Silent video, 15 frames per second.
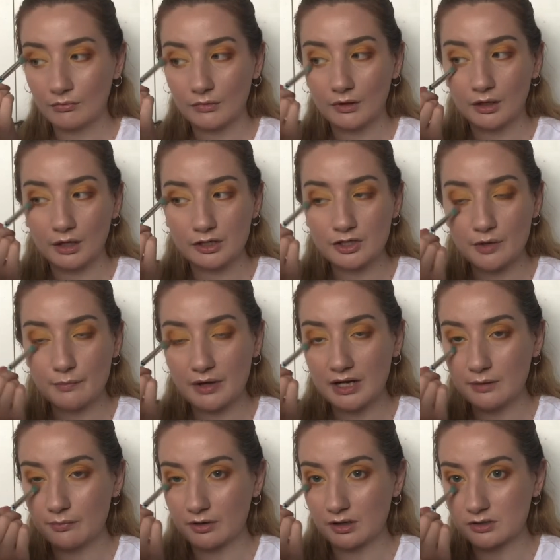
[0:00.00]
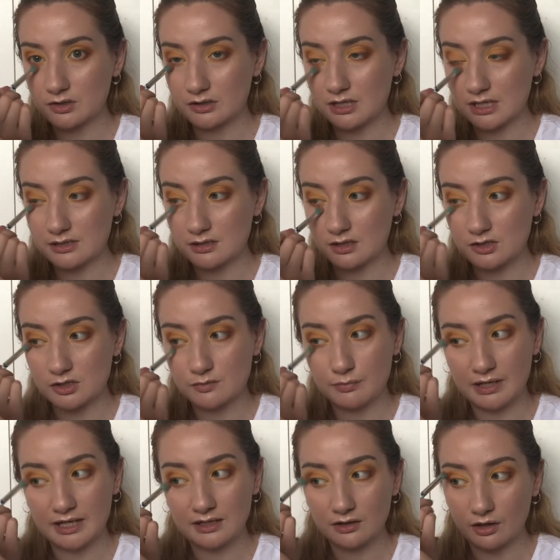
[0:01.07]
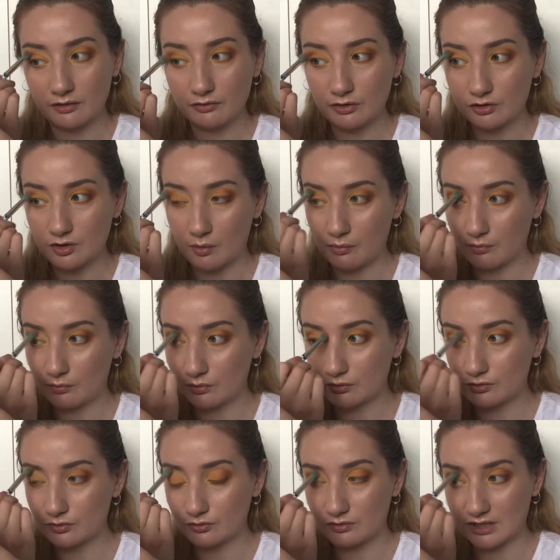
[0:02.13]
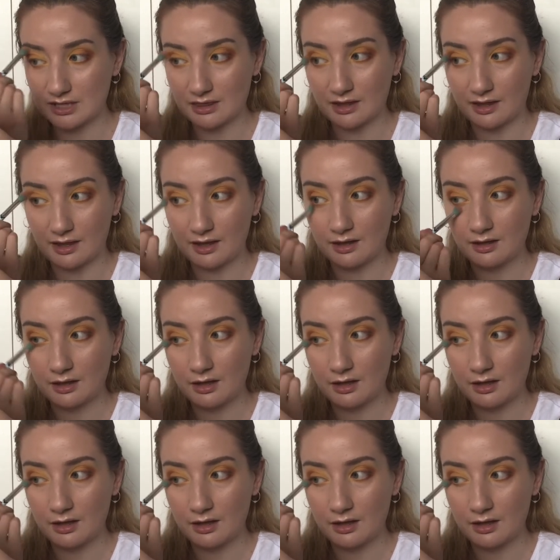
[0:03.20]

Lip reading: And I don't put any product on this, so I just blend over the top of what's already there.